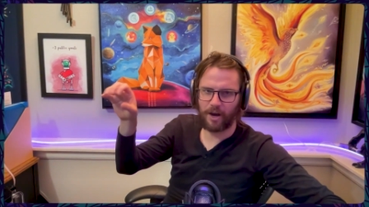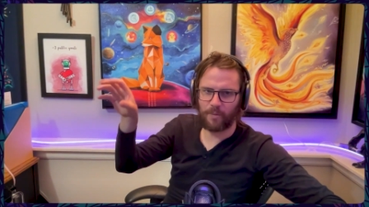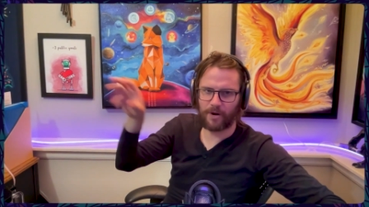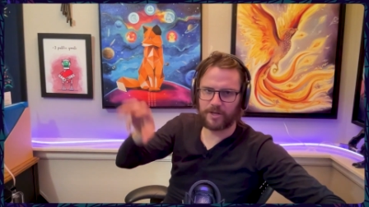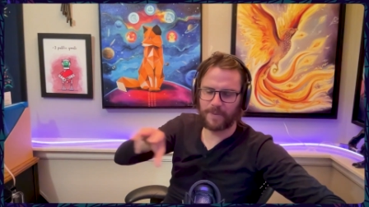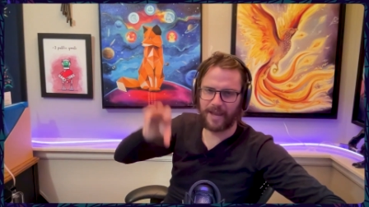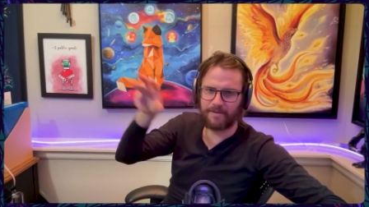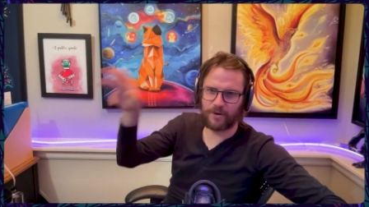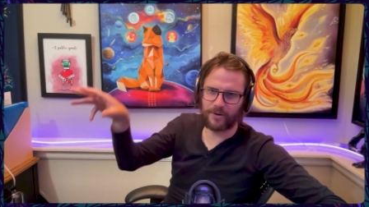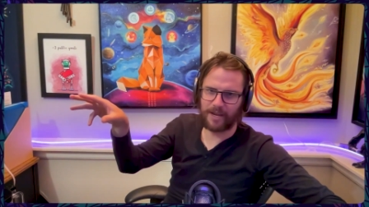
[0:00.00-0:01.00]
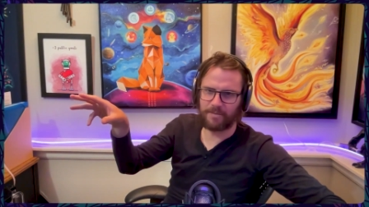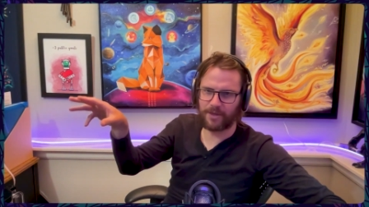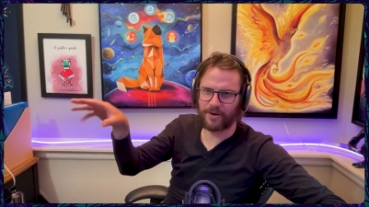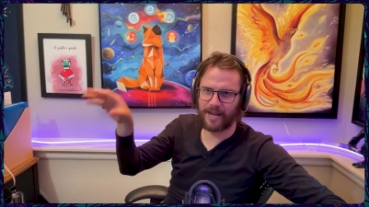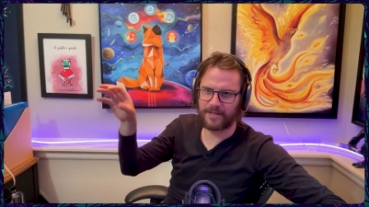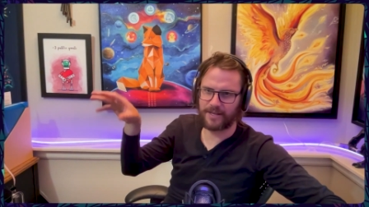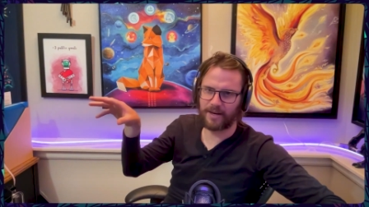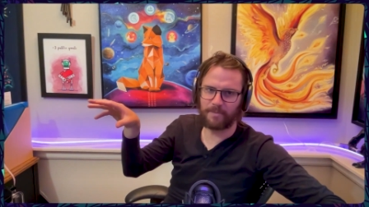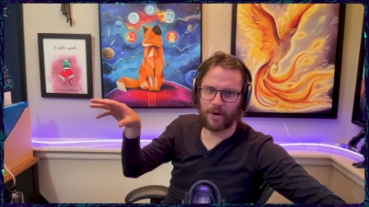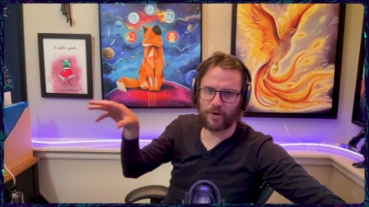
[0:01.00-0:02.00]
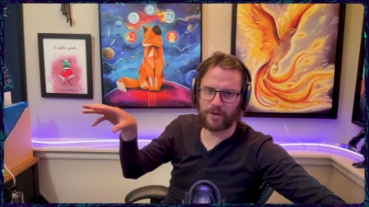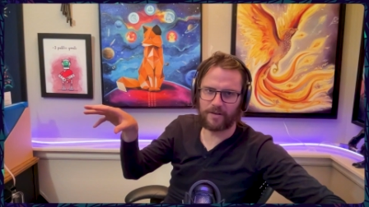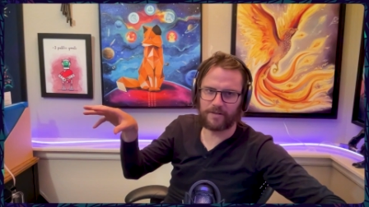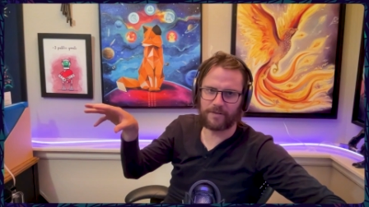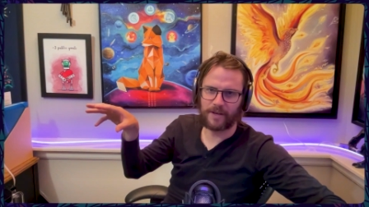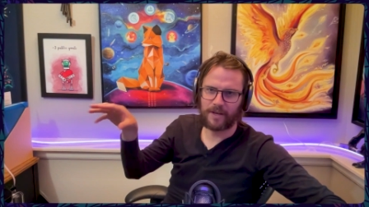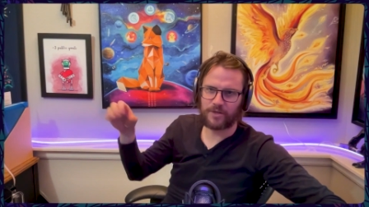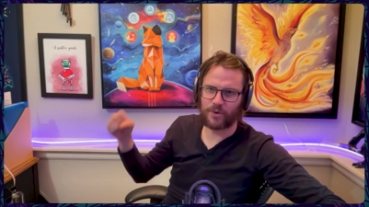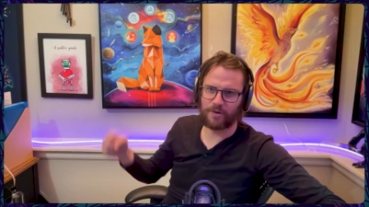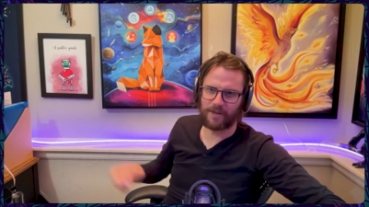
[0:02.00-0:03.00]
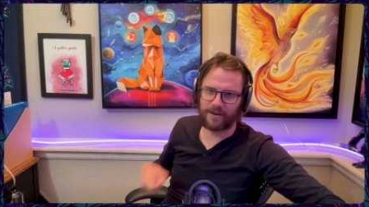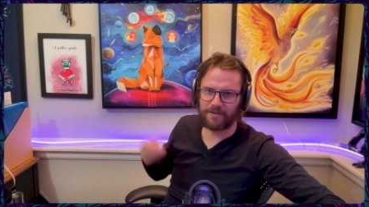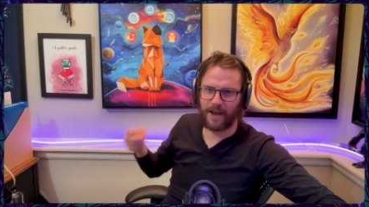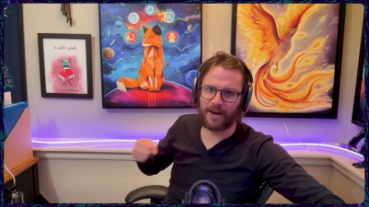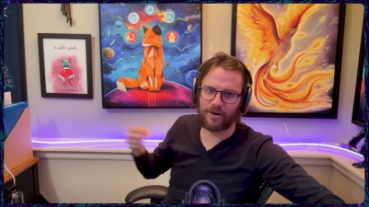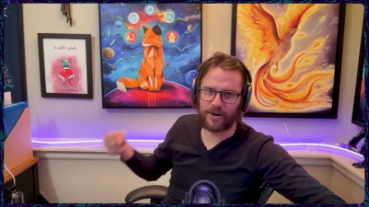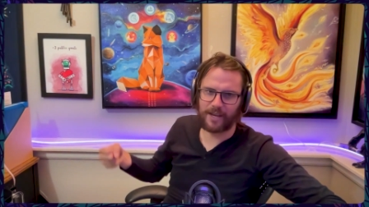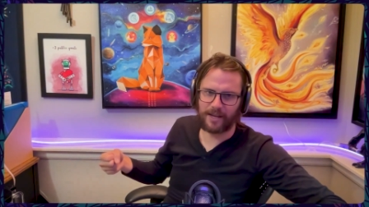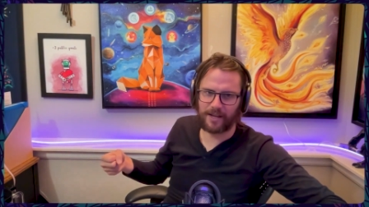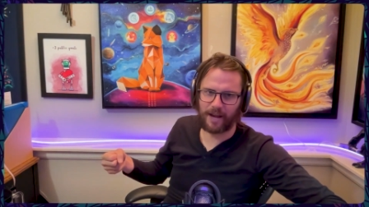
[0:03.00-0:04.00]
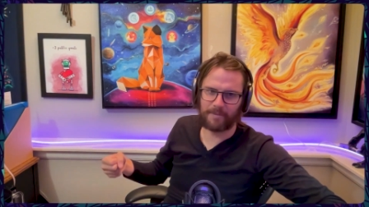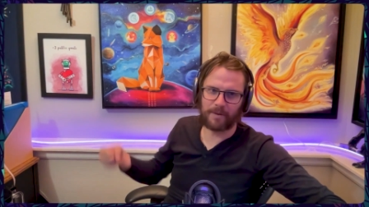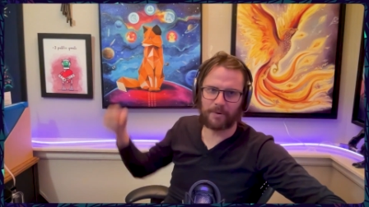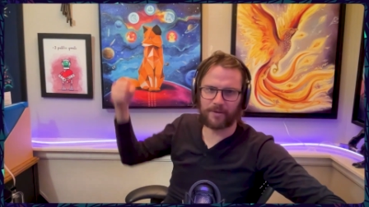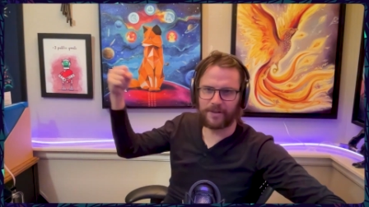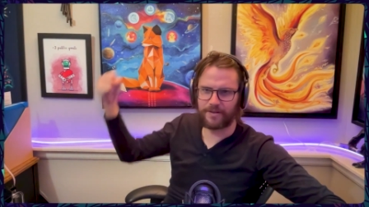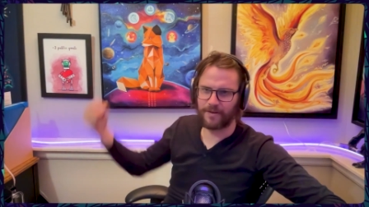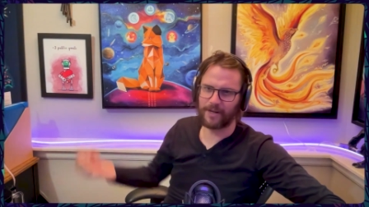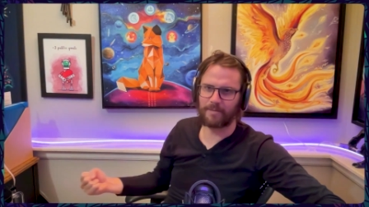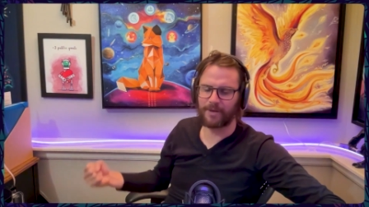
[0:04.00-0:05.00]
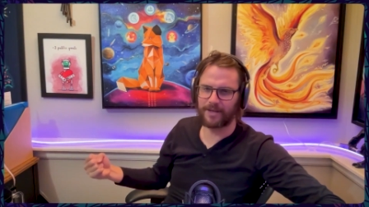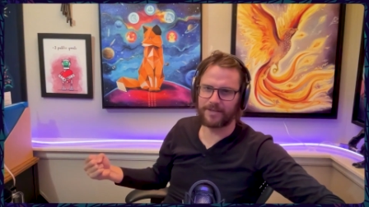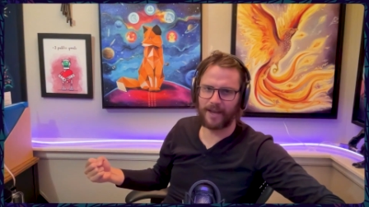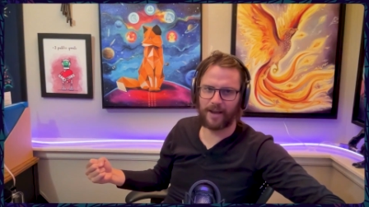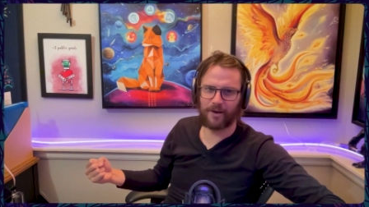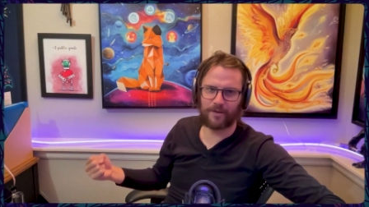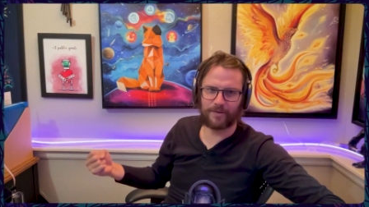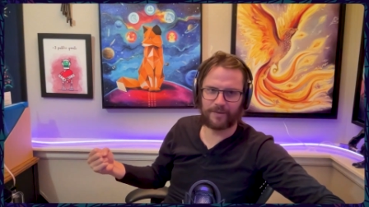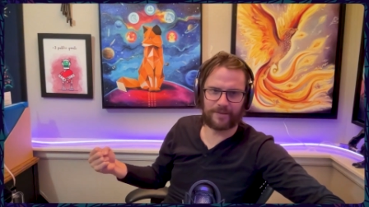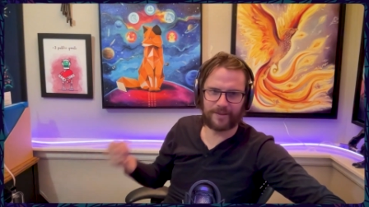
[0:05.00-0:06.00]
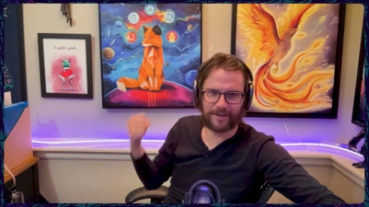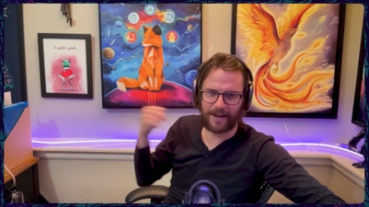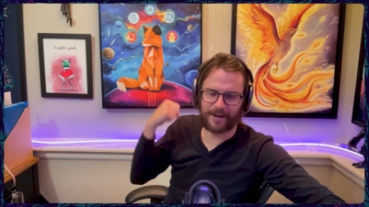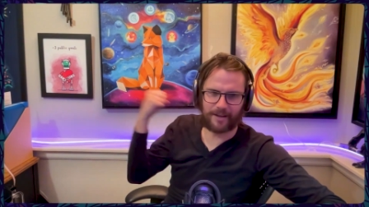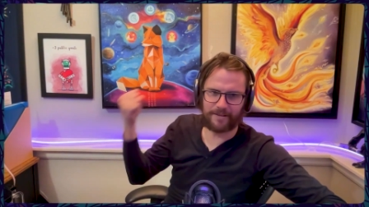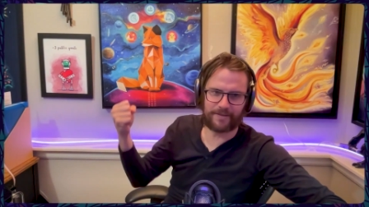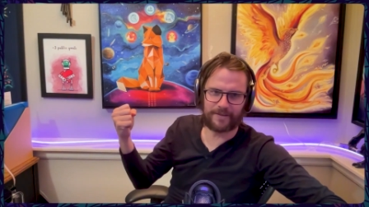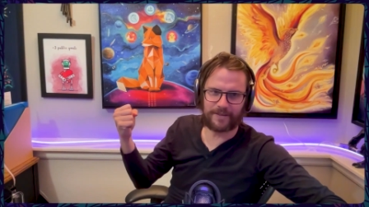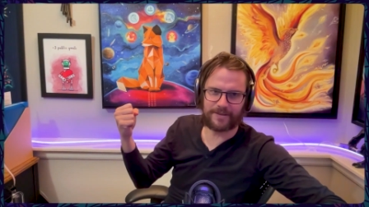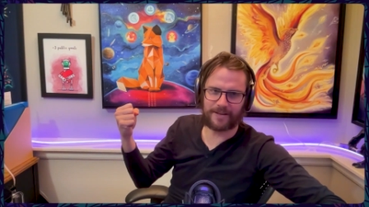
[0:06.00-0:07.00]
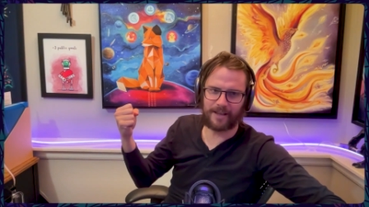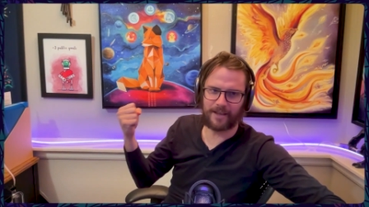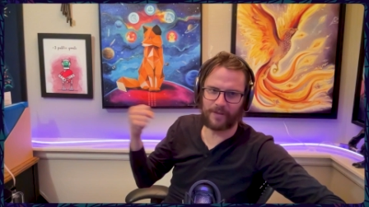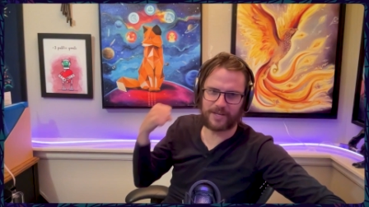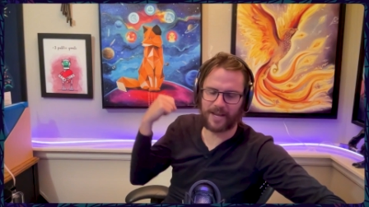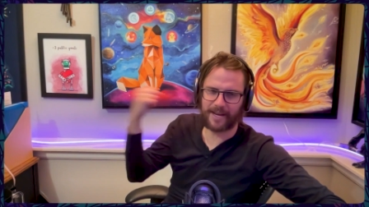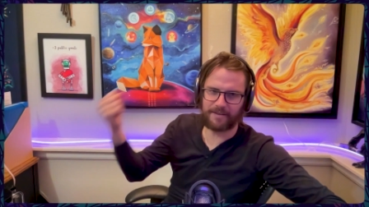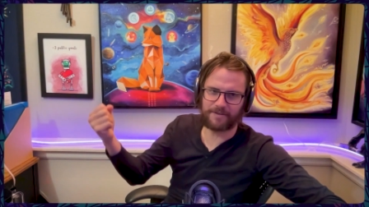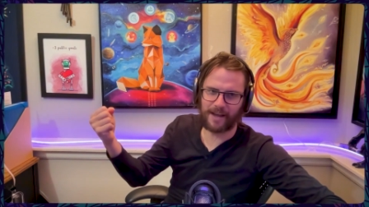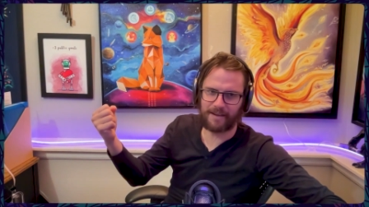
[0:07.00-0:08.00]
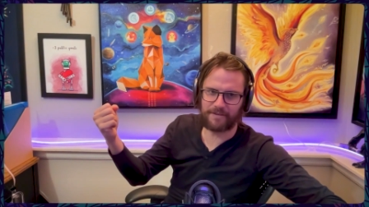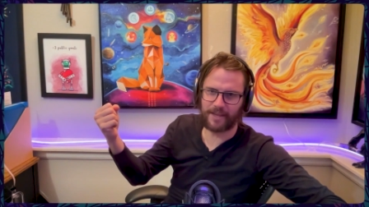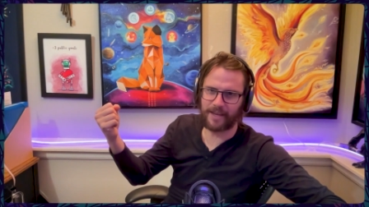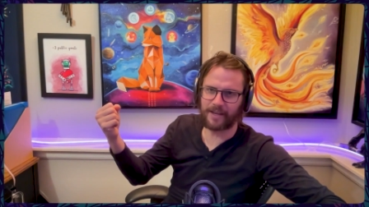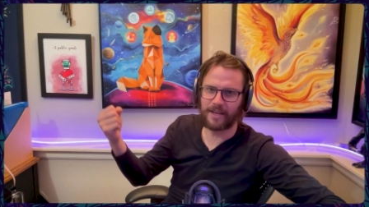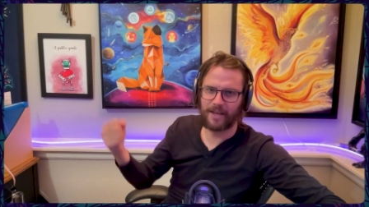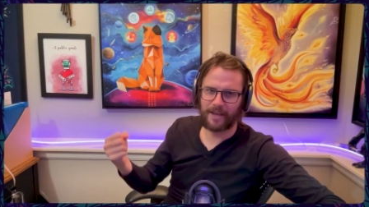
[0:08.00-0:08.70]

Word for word: Whereas behavioral game theory has that emotive sort of like fiery, I'm going to burn this fucking place down kind of set unless I get 5 thing.